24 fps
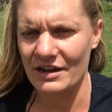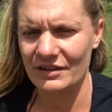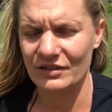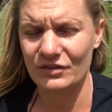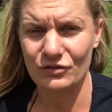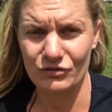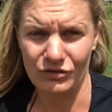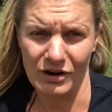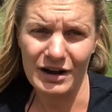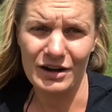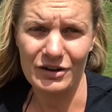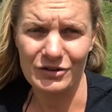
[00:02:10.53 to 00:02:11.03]

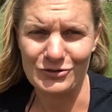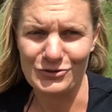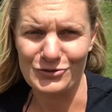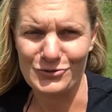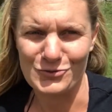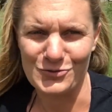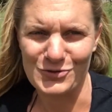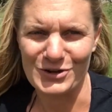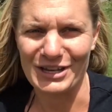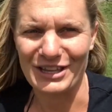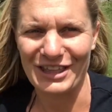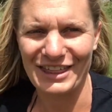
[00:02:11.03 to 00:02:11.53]

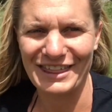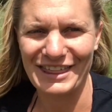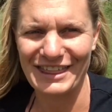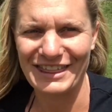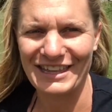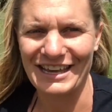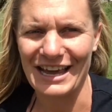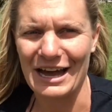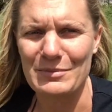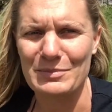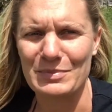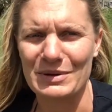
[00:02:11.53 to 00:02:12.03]
struggle with
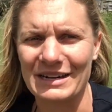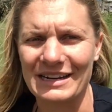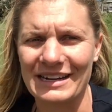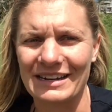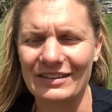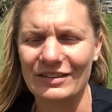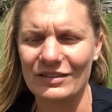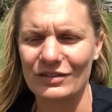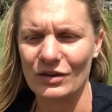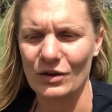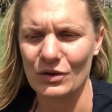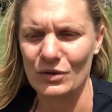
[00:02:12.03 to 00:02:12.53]

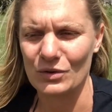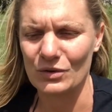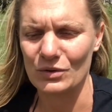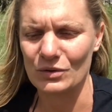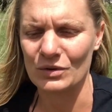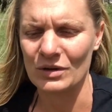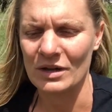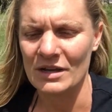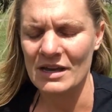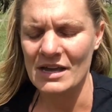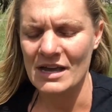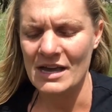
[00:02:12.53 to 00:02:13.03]
companies
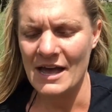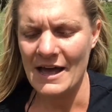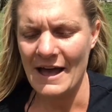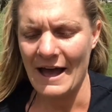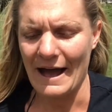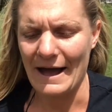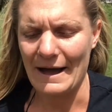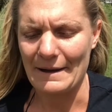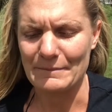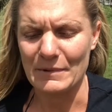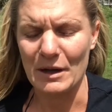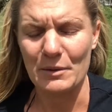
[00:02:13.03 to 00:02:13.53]
who
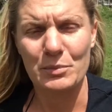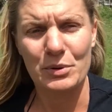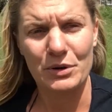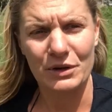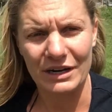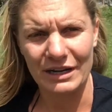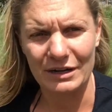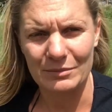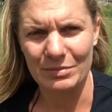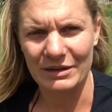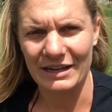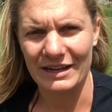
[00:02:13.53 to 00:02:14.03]
are
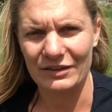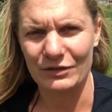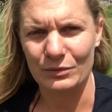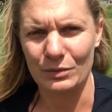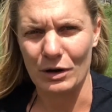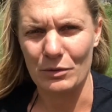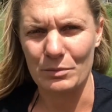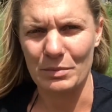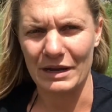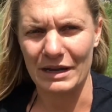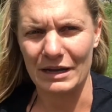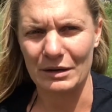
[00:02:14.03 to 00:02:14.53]
putting in place
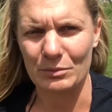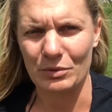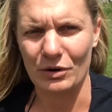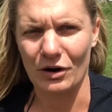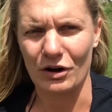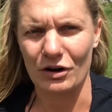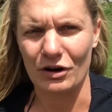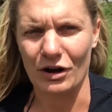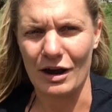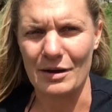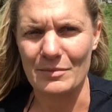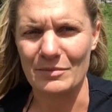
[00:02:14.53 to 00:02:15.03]
wellbeing
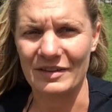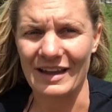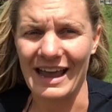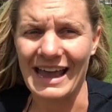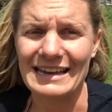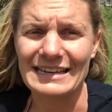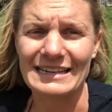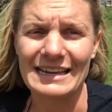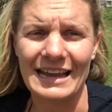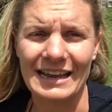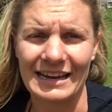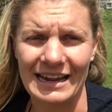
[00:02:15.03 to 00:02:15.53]
programs
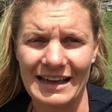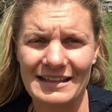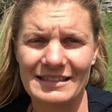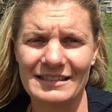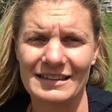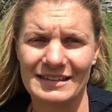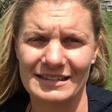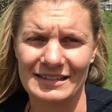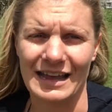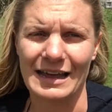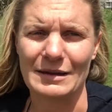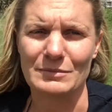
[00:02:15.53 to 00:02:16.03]
and yet at
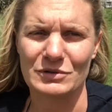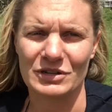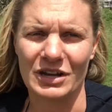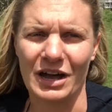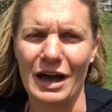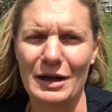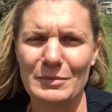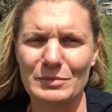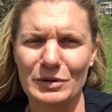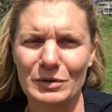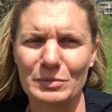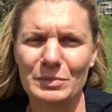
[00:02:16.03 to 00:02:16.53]
the same
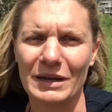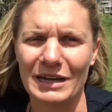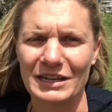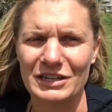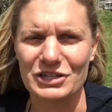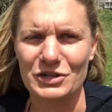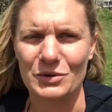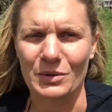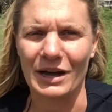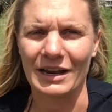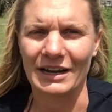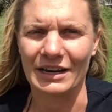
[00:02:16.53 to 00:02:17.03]
time
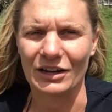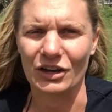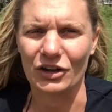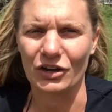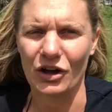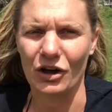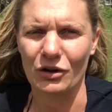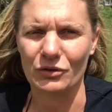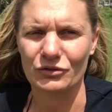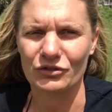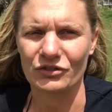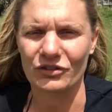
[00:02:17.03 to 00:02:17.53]
perpetuating a
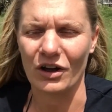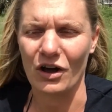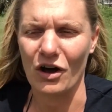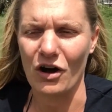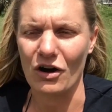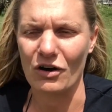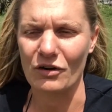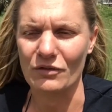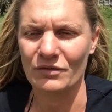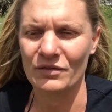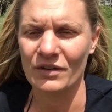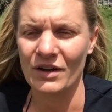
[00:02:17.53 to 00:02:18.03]
culture
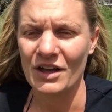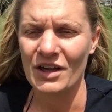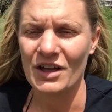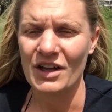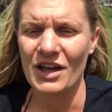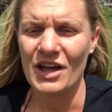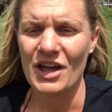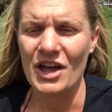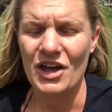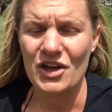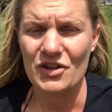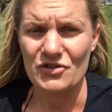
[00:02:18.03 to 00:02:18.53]
of
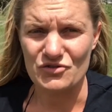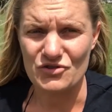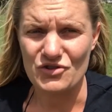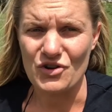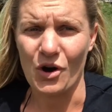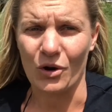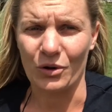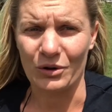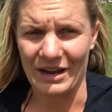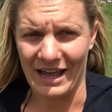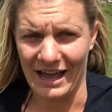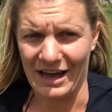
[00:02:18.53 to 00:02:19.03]

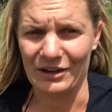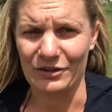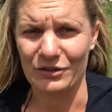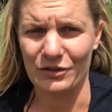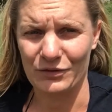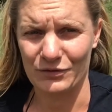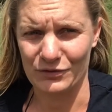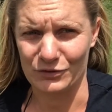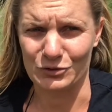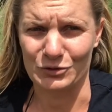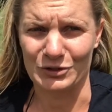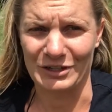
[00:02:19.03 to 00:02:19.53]

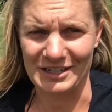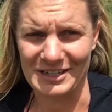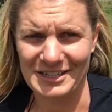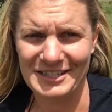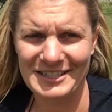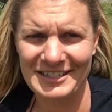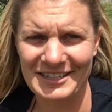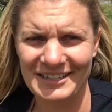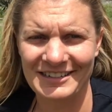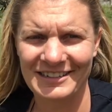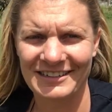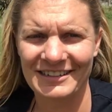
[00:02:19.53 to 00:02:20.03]

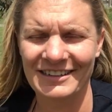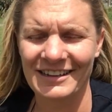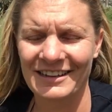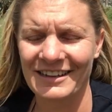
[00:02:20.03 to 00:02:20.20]
non-healthfulness.